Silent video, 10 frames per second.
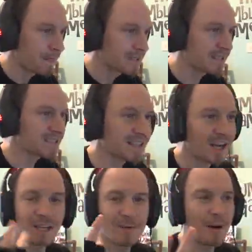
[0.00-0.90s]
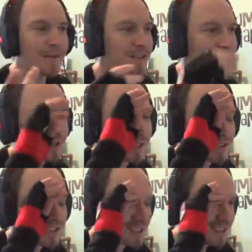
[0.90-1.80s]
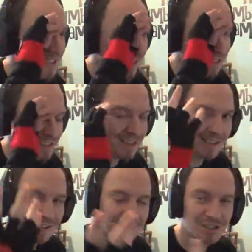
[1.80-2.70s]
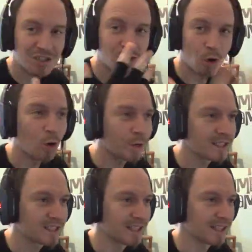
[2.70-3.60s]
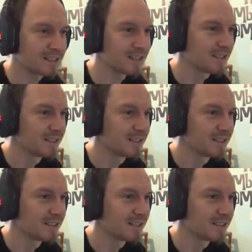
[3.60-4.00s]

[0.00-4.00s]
So that's the thing I love about this, you can sense like stories in it.